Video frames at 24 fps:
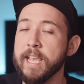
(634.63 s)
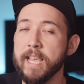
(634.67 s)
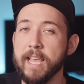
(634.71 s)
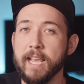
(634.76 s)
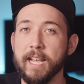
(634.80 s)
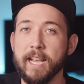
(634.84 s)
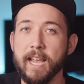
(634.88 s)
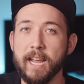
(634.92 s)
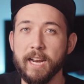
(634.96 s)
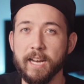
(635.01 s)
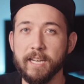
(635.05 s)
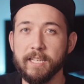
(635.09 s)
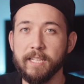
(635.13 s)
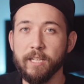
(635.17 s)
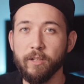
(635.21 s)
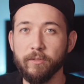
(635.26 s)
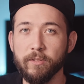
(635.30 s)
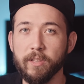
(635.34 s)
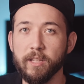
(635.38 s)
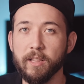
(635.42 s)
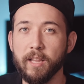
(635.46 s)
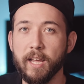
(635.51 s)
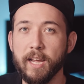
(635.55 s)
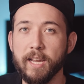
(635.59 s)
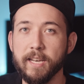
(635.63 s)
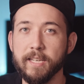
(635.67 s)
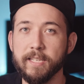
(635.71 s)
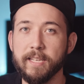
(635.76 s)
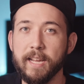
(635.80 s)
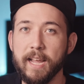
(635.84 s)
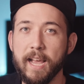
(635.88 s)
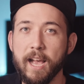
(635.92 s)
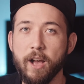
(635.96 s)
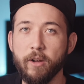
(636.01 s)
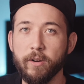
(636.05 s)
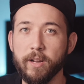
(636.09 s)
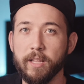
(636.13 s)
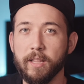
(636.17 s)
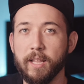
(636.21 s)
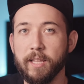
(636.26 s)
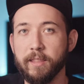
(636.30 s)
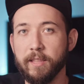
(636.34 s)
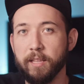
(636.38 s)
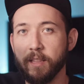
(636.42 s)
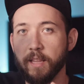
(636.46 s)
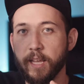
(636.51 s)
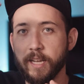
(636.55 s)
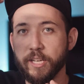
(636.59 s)
and kind of tilt the light down and
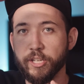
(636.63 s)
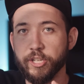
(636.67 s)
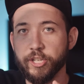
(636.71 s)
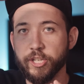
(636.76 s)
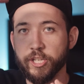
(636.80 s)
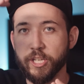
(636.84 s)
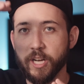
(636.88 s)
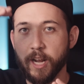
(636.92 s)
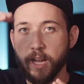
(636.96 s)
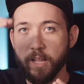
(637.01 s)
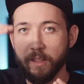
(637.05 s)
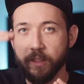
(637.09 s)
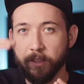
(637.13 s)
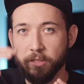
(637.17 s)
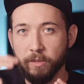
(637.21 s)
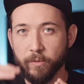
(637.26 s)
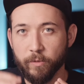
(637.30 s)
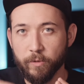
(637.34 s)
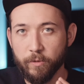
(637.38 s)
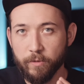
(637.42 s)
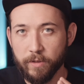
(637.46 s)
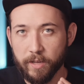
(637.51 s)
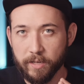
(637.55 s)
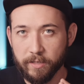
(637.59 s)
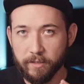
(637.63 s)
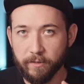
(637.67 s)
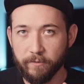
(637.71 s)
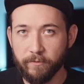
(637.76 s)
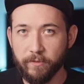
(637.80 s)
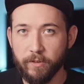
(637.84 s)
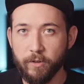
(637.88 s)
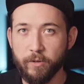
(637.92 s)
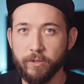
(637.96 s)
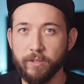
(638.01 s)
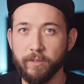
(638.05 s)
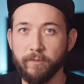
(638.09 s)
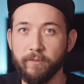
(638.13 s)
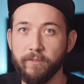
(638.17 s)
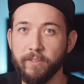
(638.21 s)
let the light shine through that diffusion,